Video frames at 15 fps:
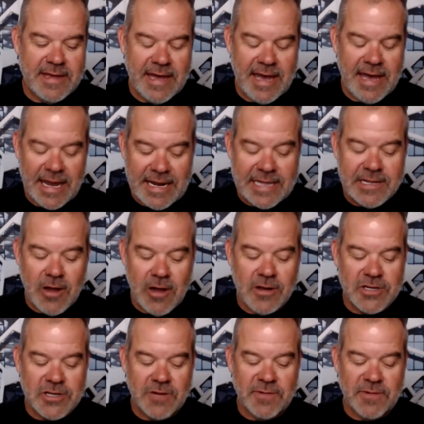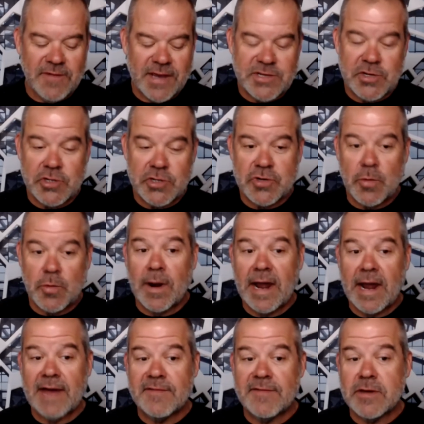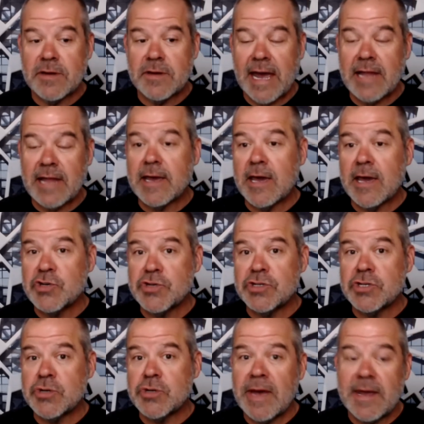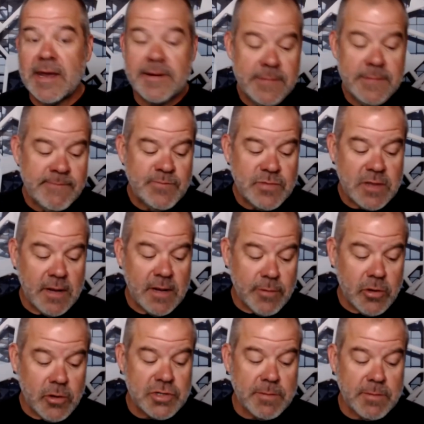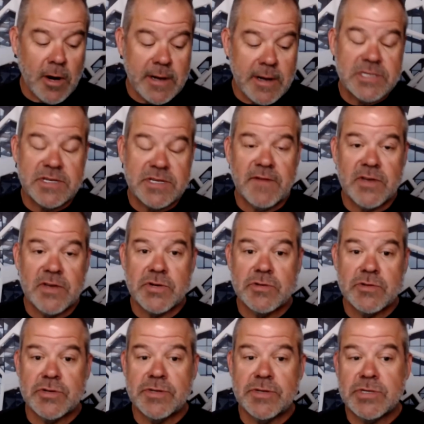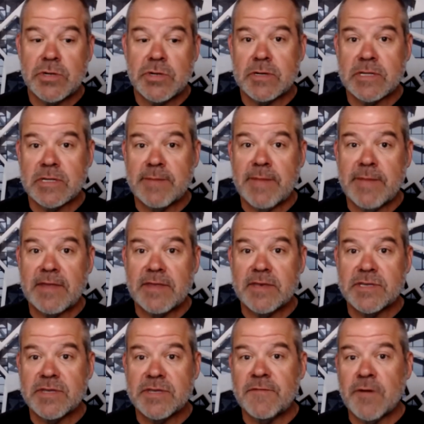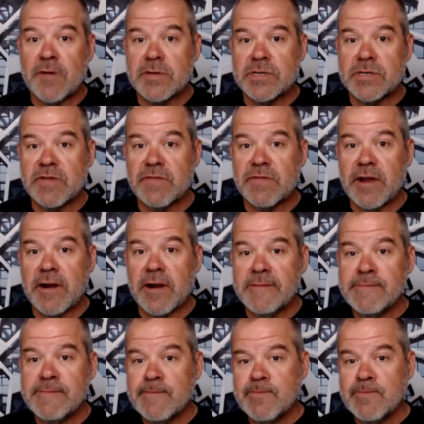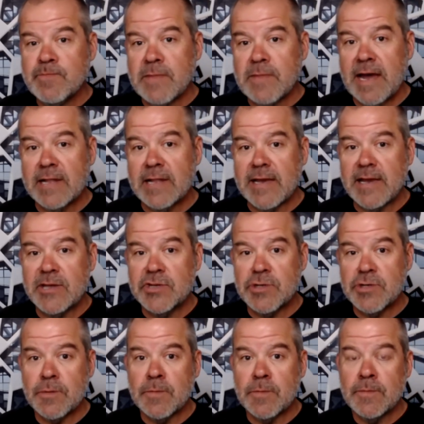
any long term investor should want to have a good allocation to. And emerging markets investors should certainly make this the focus of their allocation.